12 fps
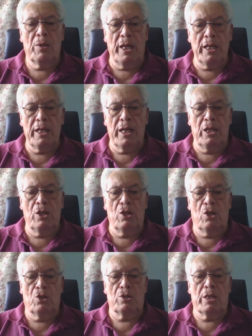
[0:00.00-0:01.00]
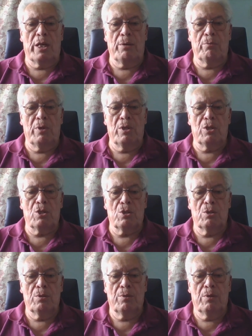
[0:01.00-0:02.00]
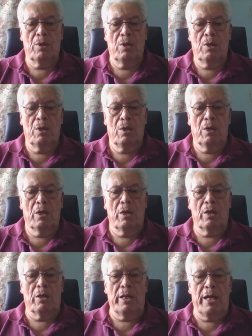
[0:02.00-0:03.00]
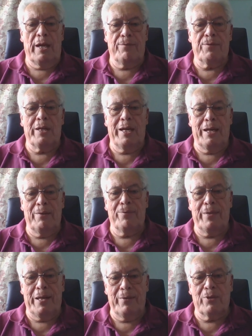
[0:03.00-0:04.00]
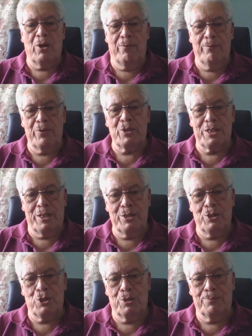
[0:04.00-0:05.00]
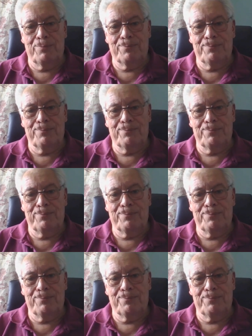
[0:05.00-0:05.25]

then get in contact with us, and I have to have that conversation.